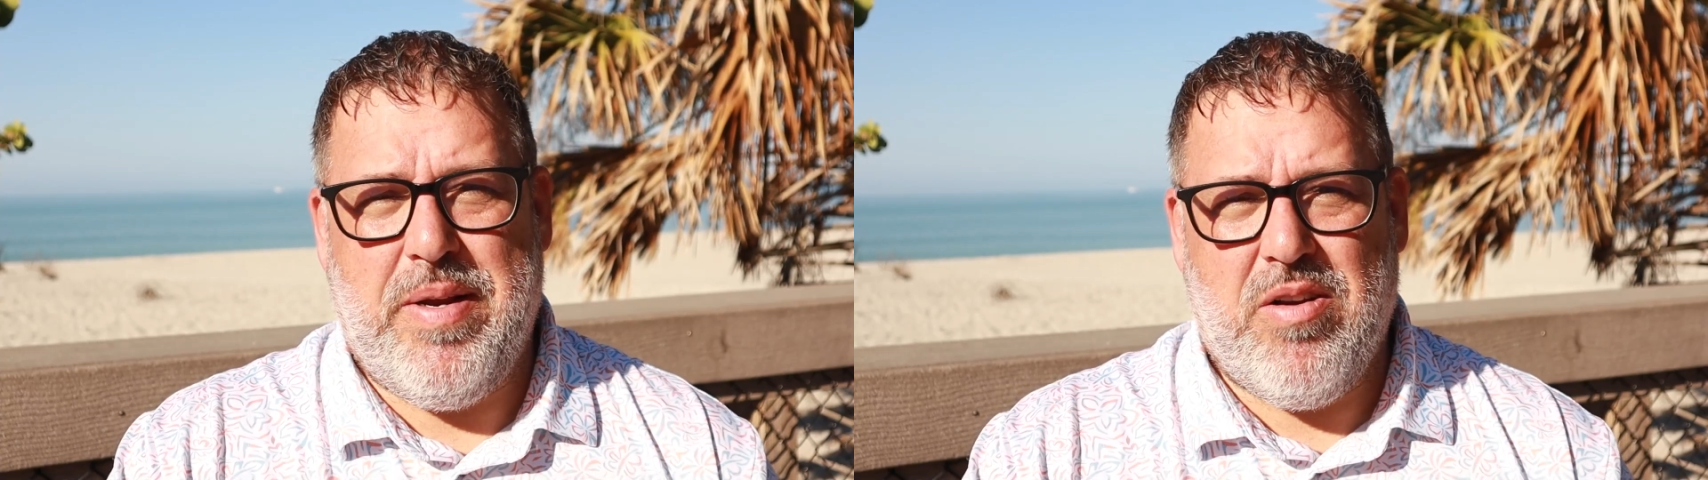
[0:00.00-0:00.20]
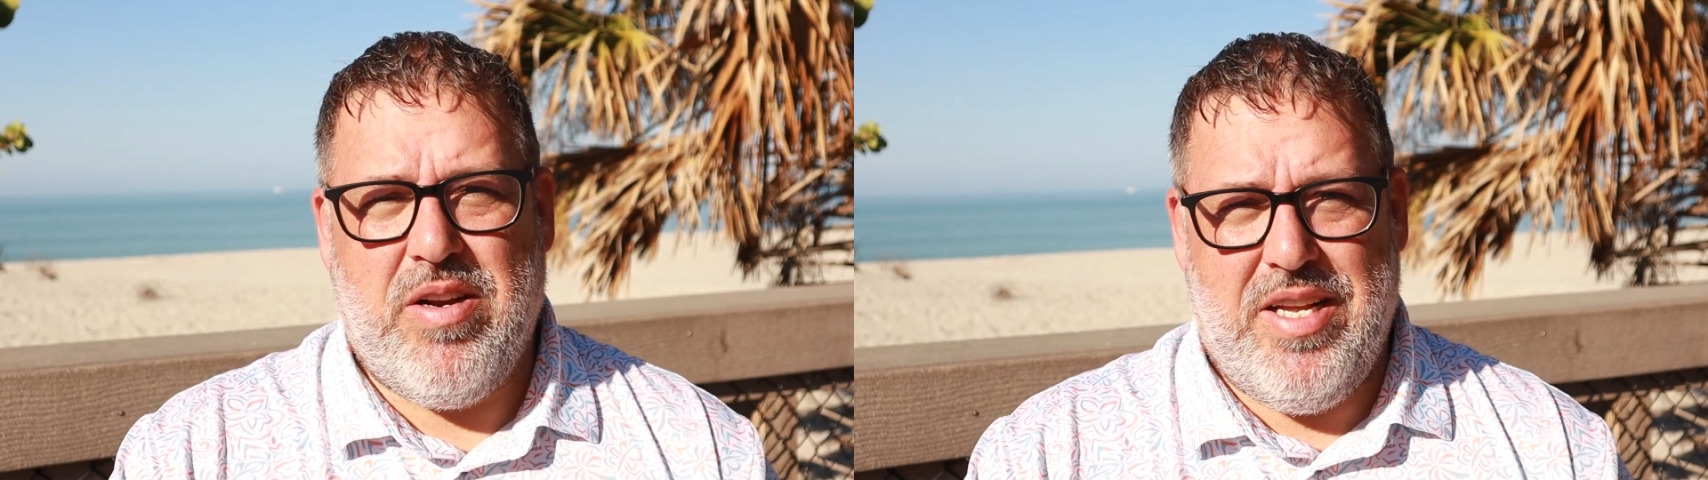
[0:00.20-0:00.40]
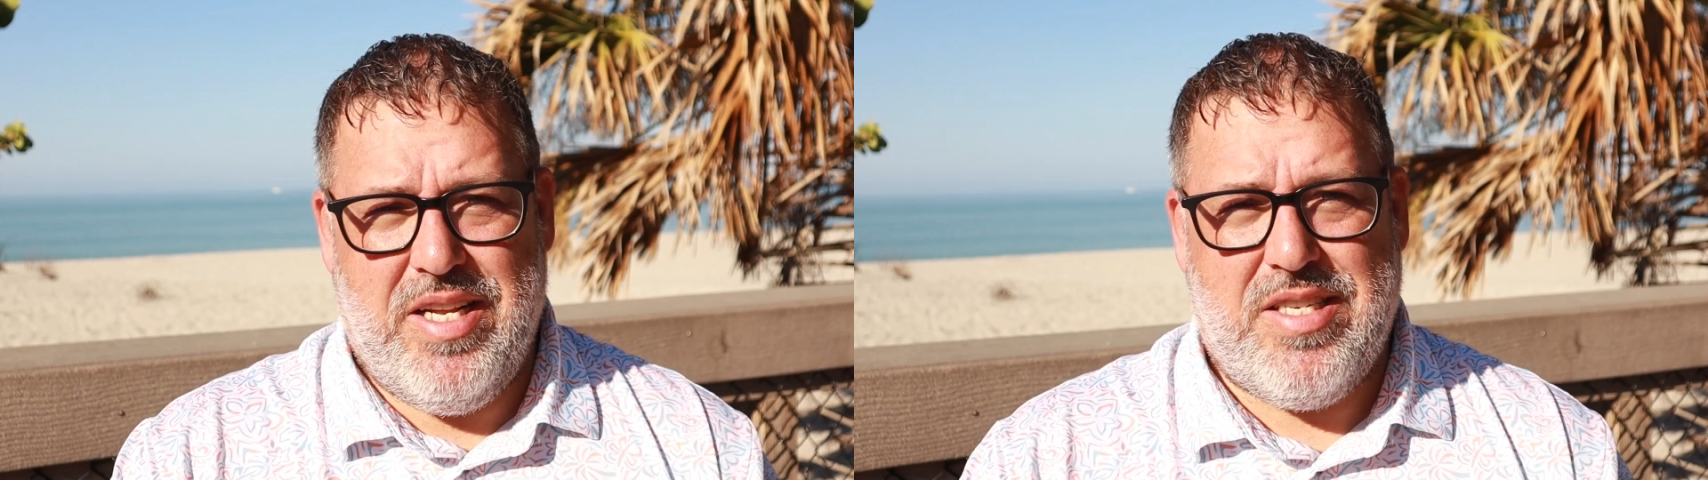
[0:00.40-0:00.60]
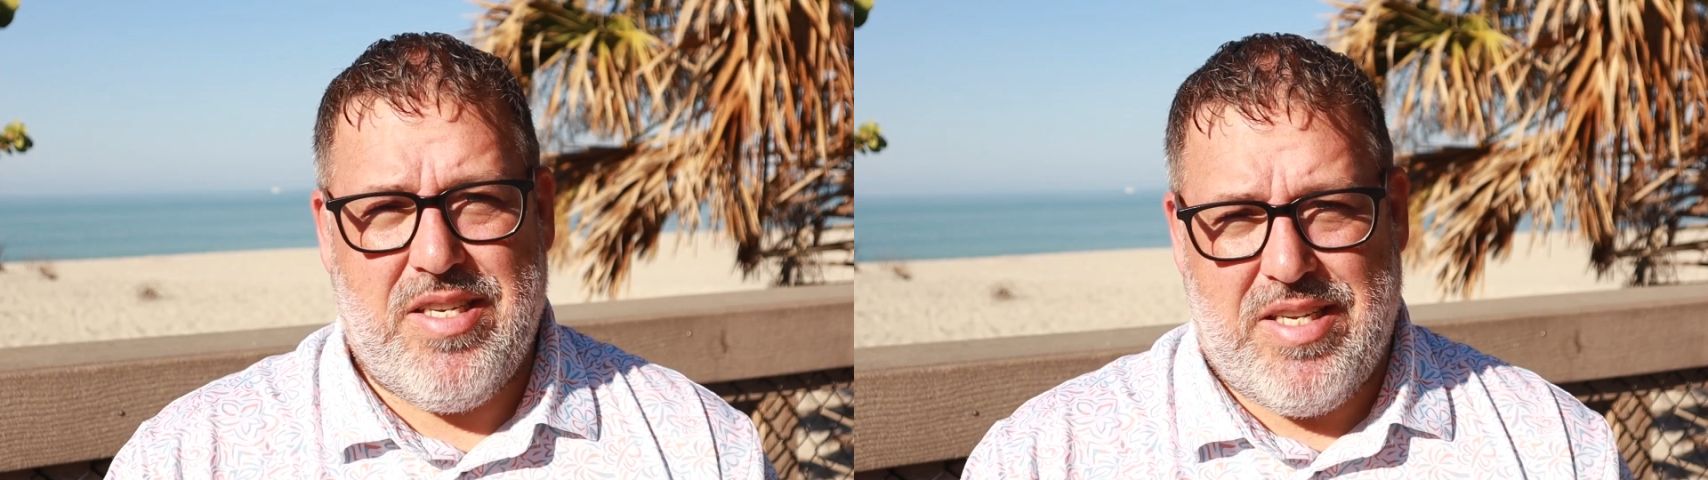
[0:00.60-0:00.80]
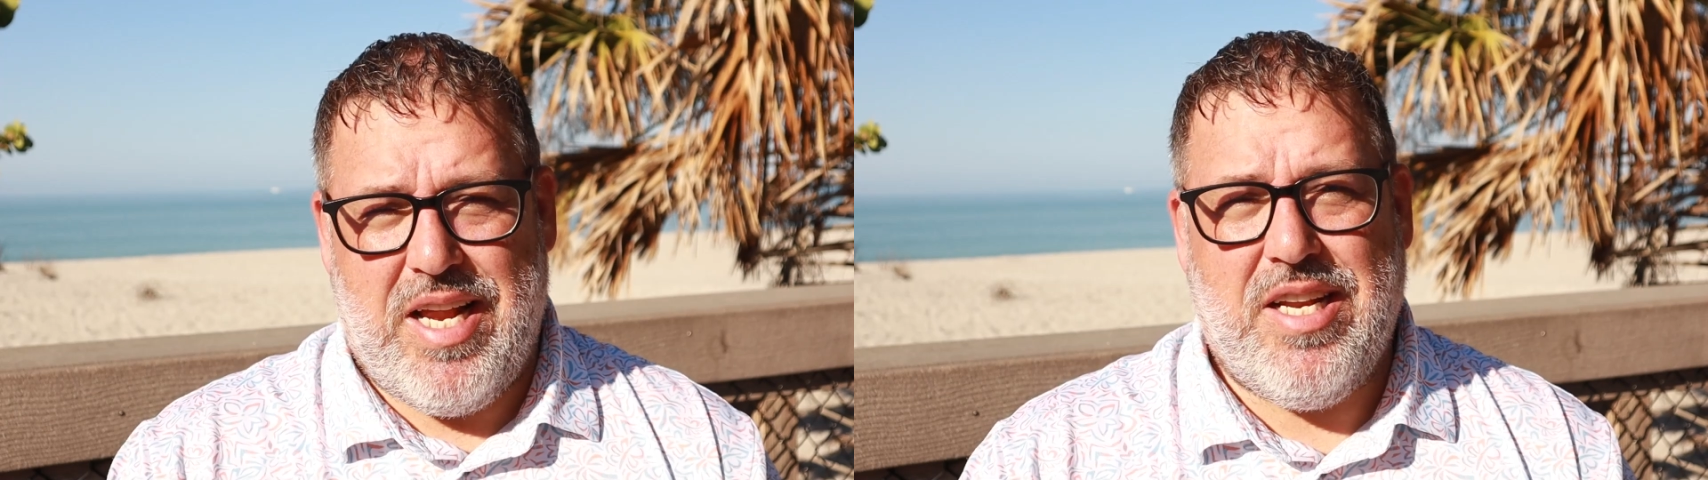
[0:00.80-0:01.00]
pier did
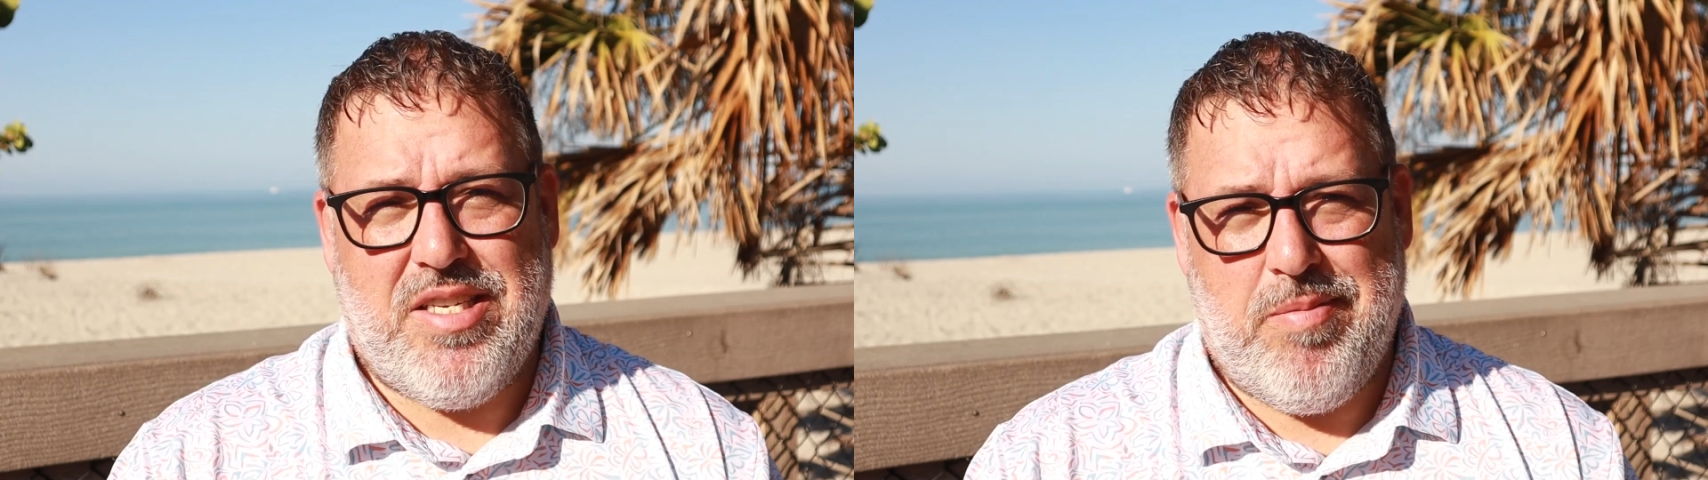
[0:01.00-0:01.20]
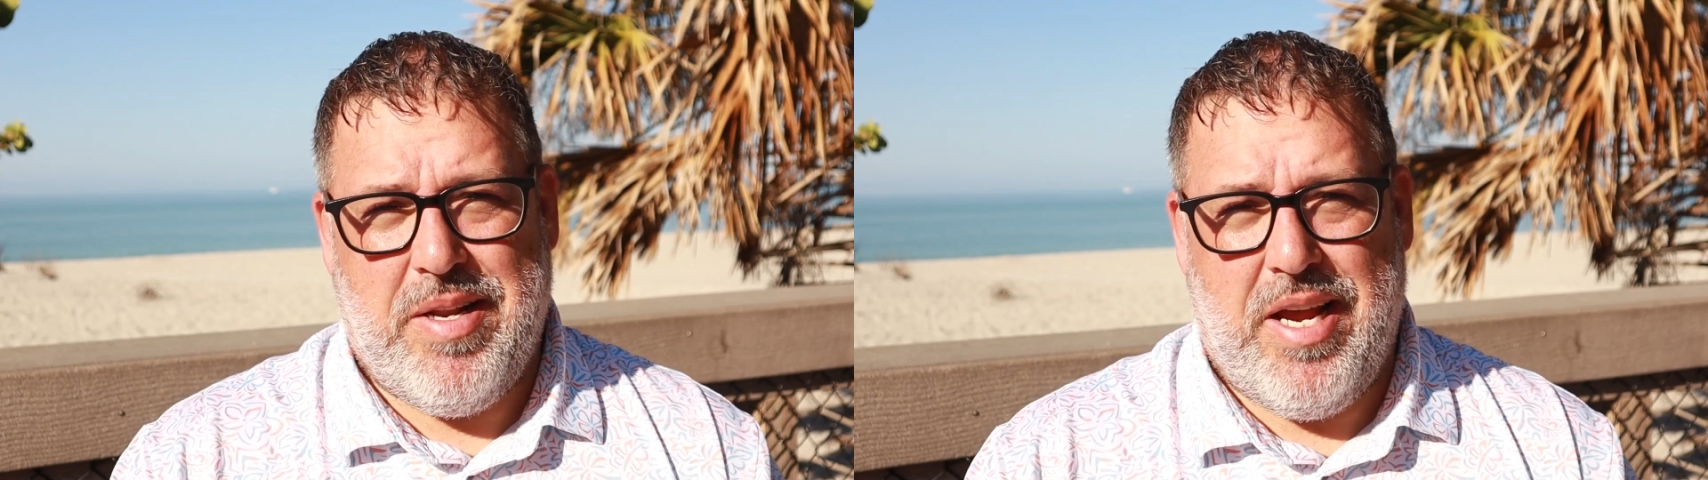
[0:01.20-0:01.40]
sustain some